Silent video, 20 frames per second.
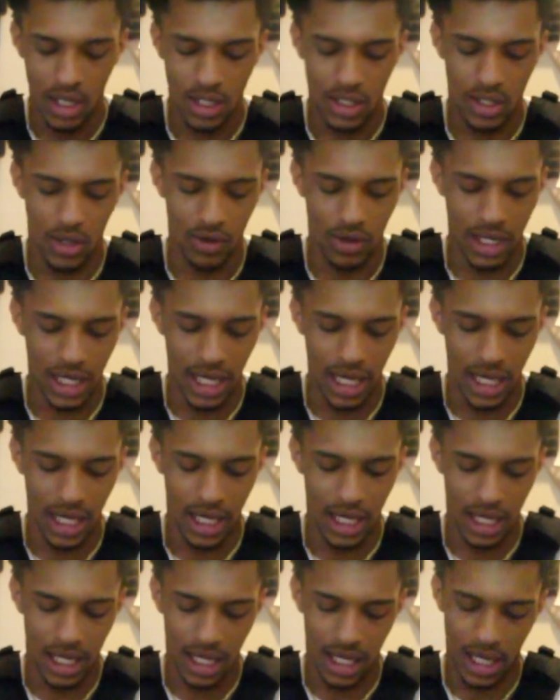So
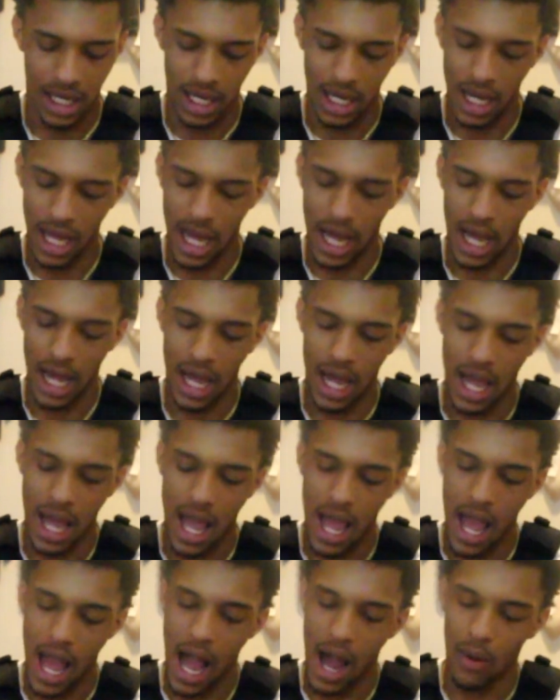then
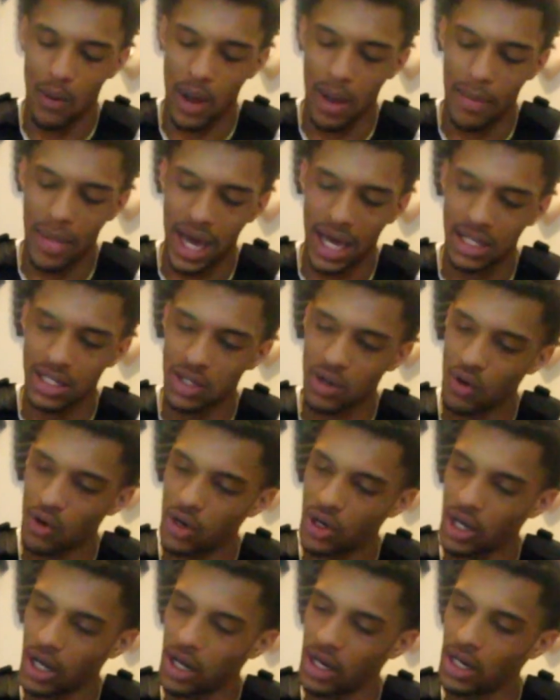I went back to
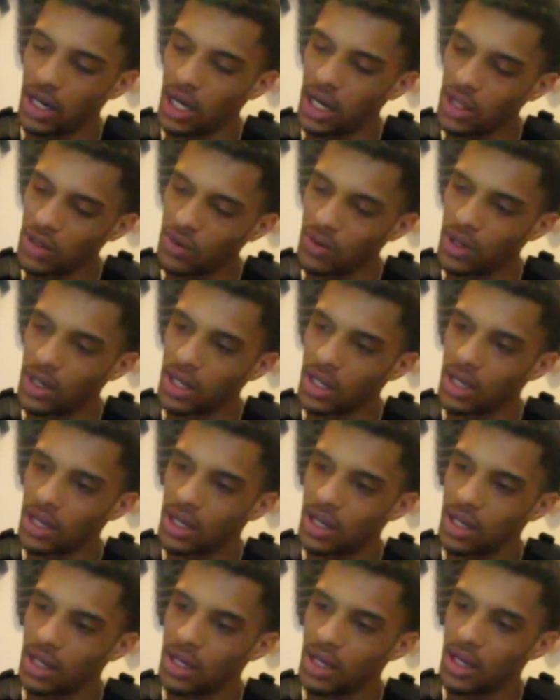order another one
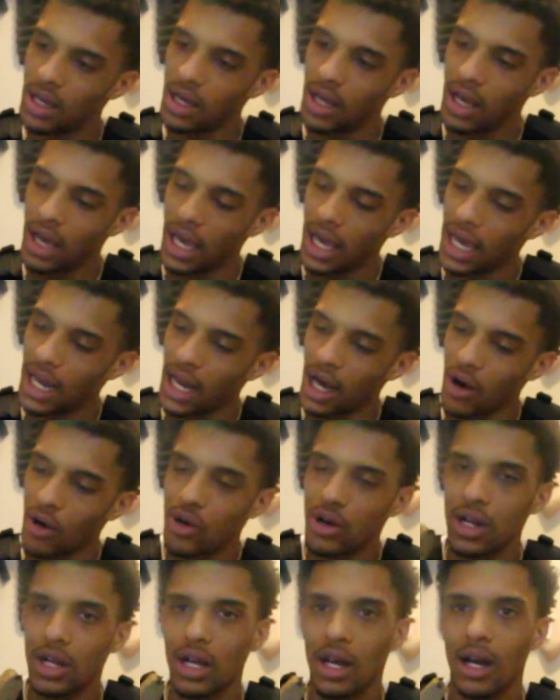and I
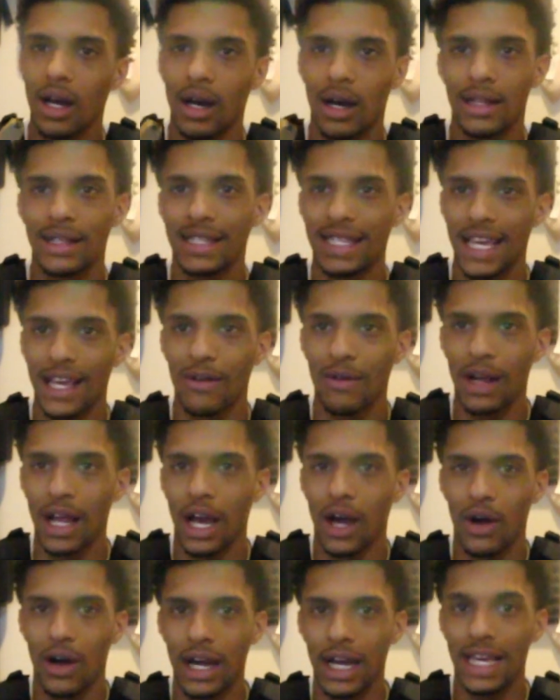ordered a 10
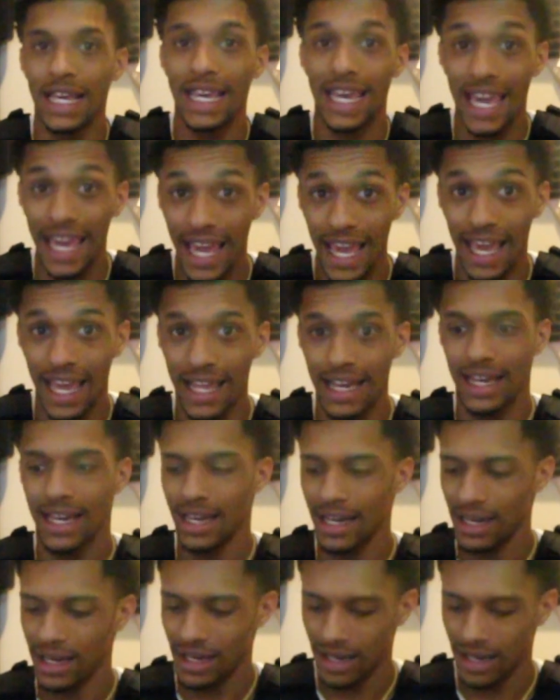round again.